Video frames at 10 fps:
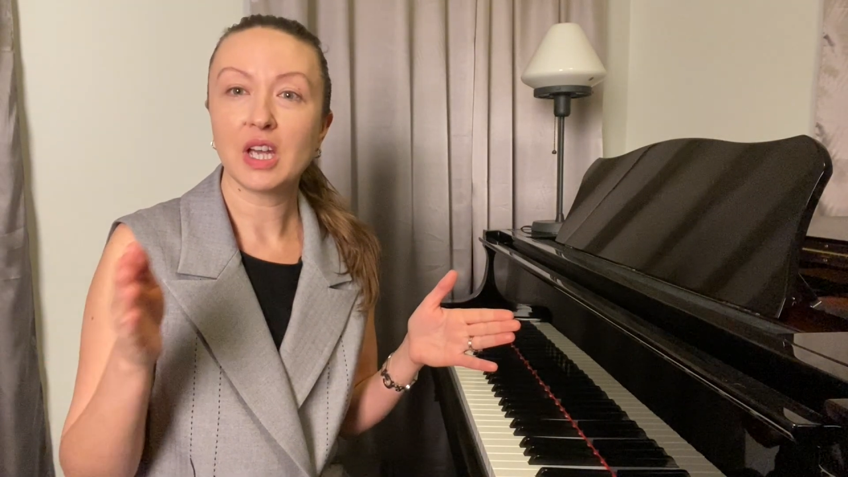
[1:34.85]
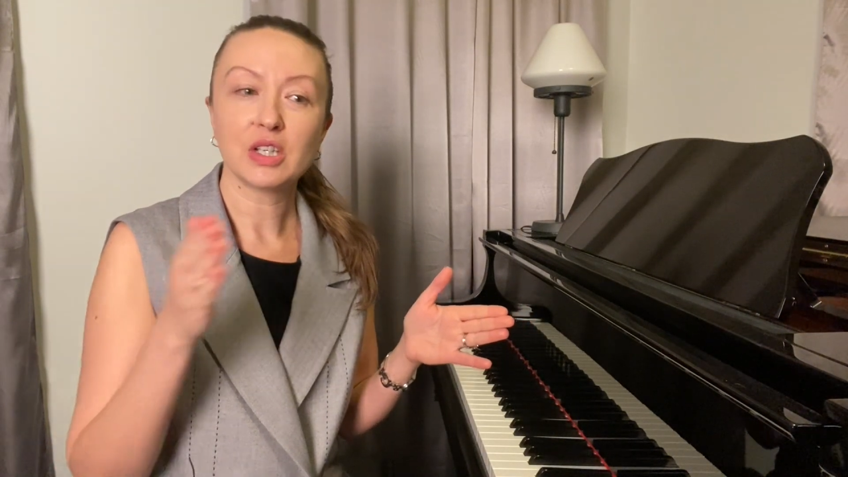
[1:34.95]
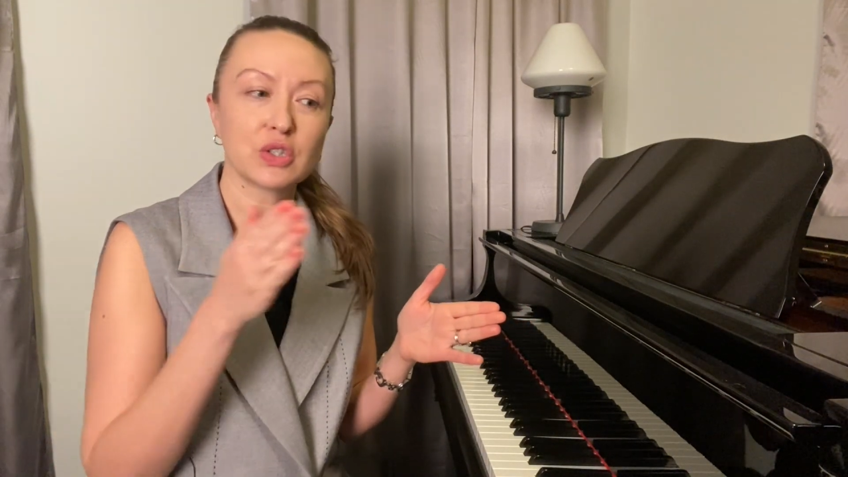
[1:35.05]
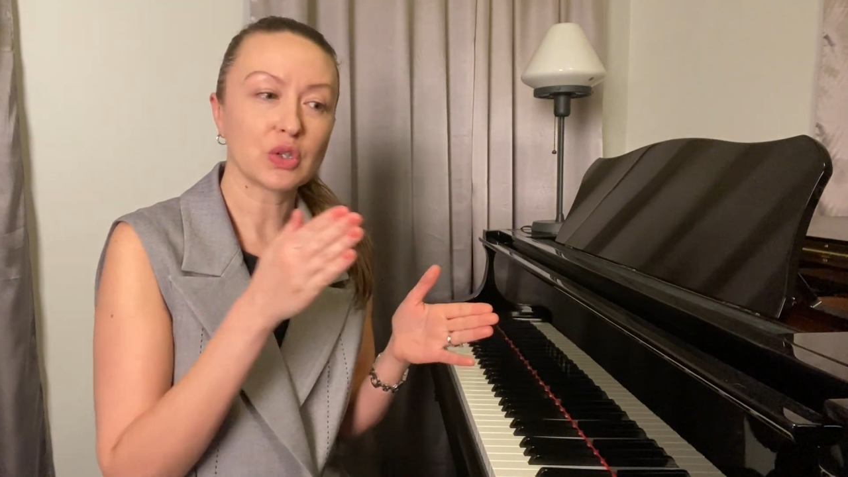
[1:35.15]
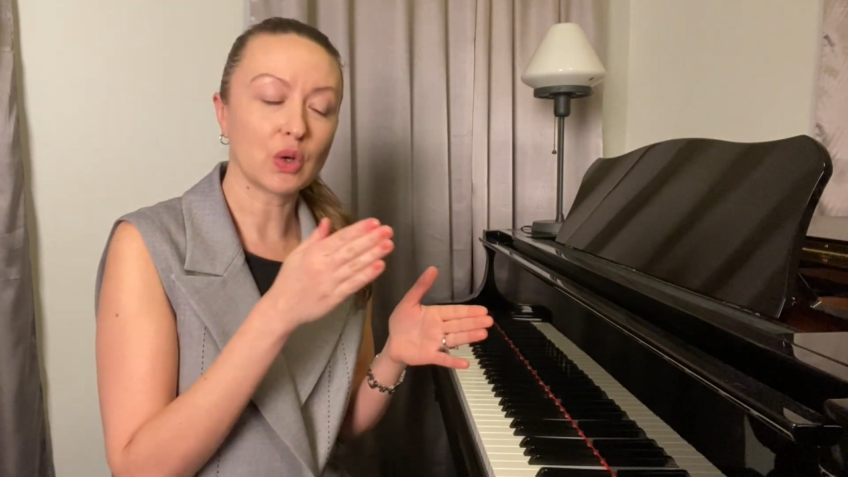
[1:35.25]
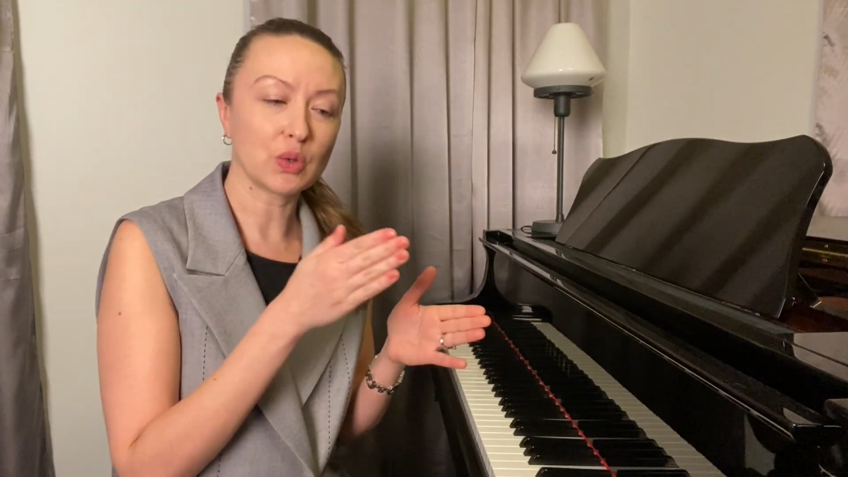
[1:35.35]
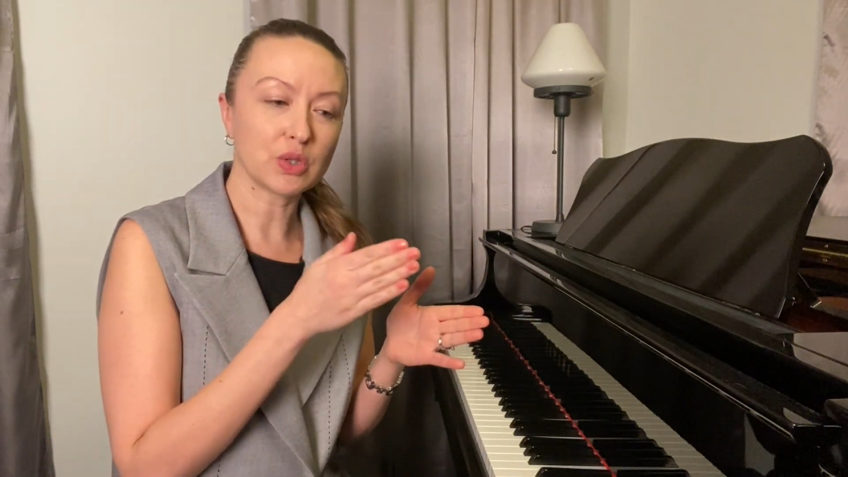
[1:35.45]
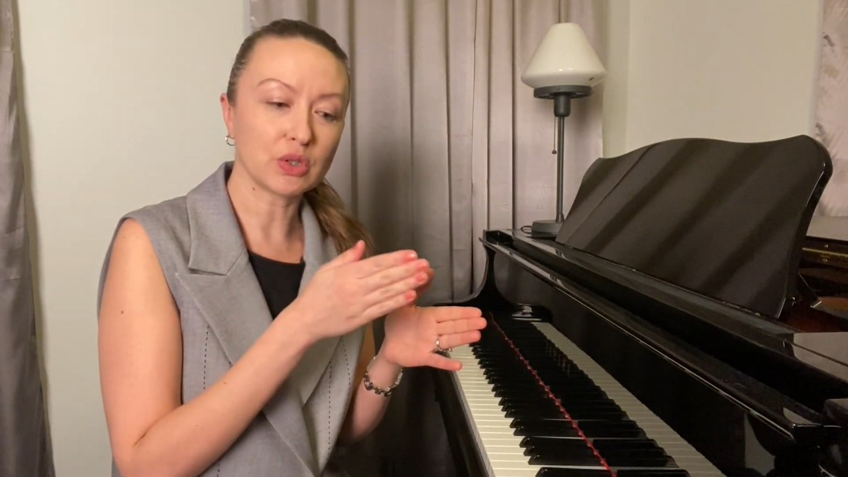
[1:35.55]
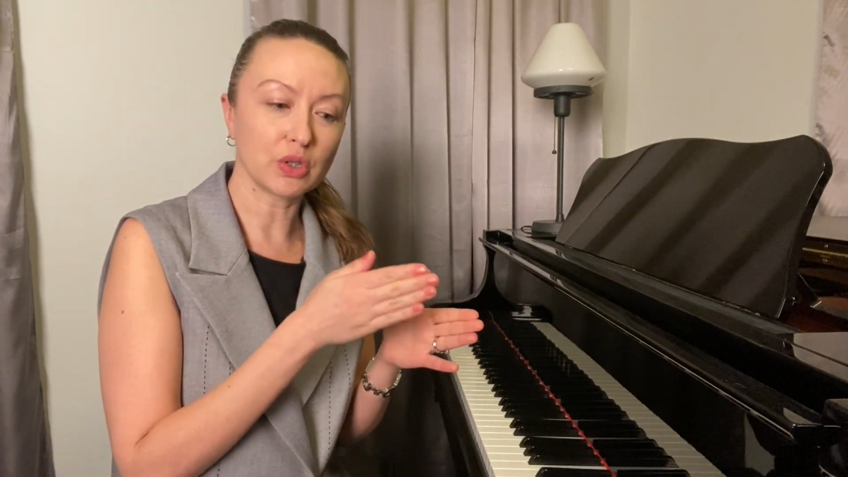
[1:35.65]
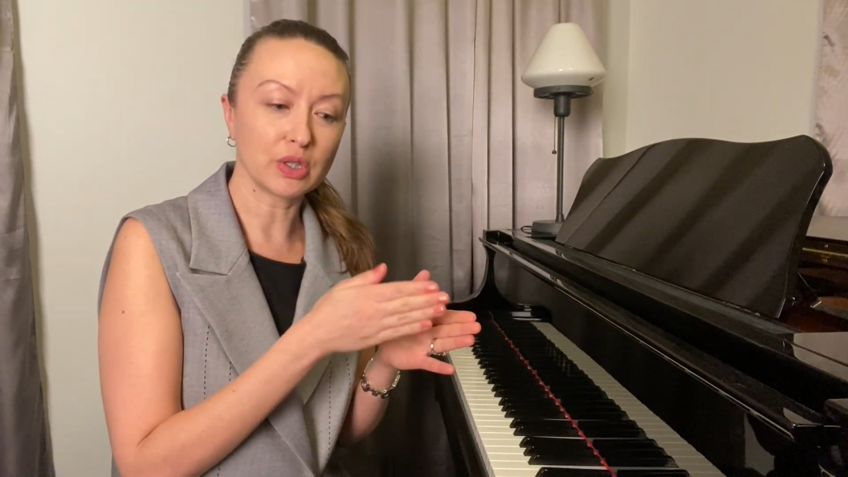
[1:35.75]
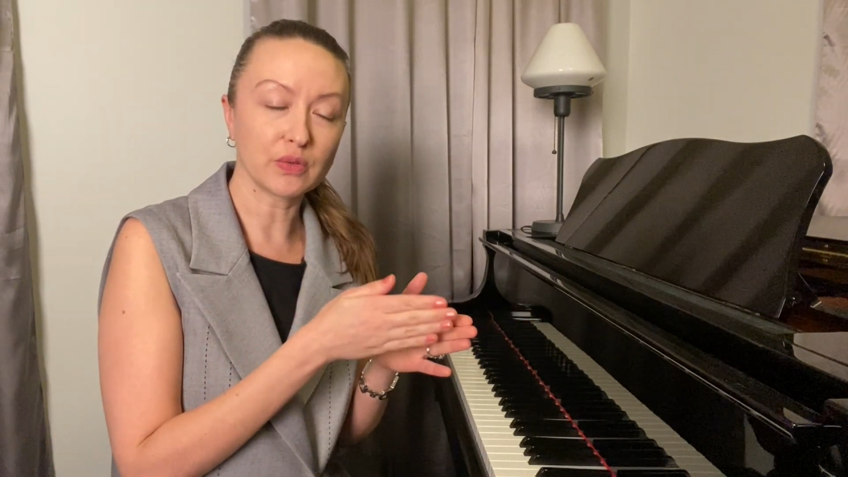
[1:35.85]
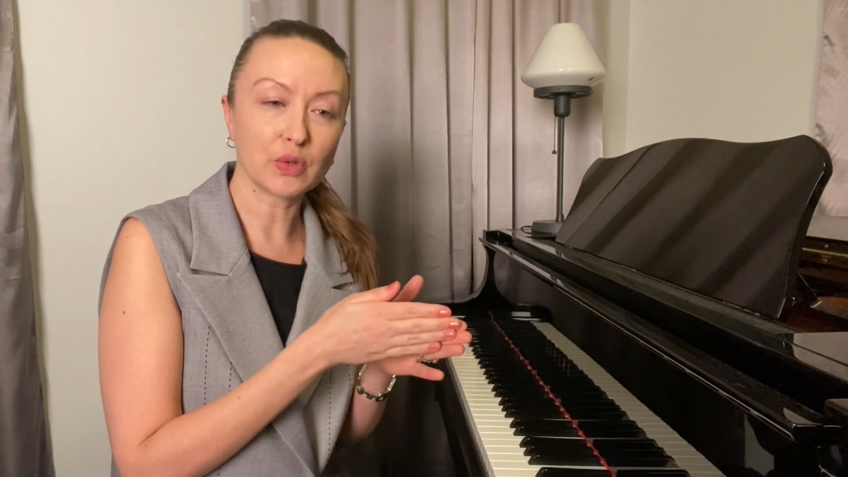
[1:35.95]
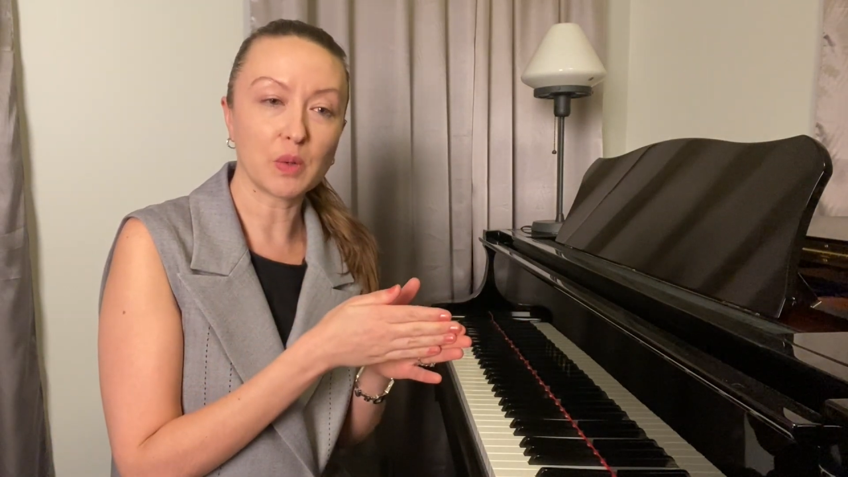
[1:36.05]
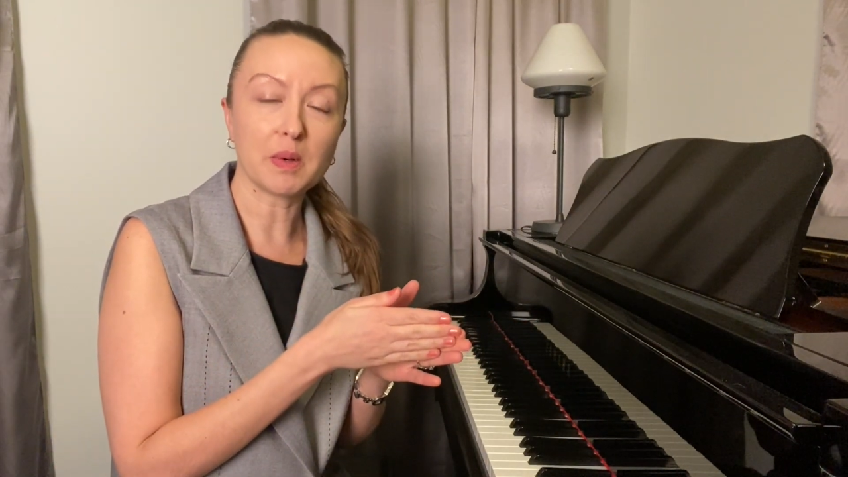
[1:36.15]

So starting from